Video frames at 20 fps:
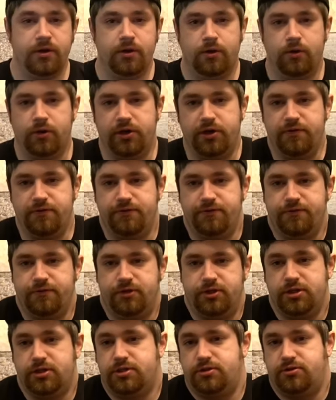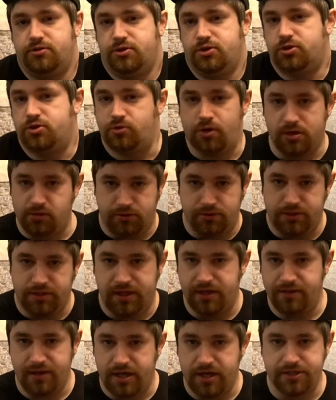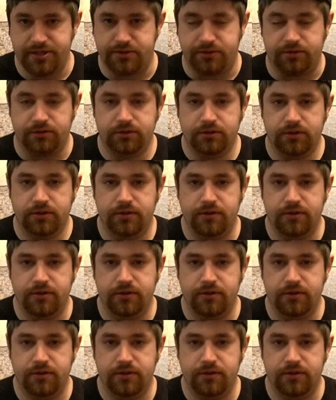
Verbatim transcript: or you've just struggled in the hustle,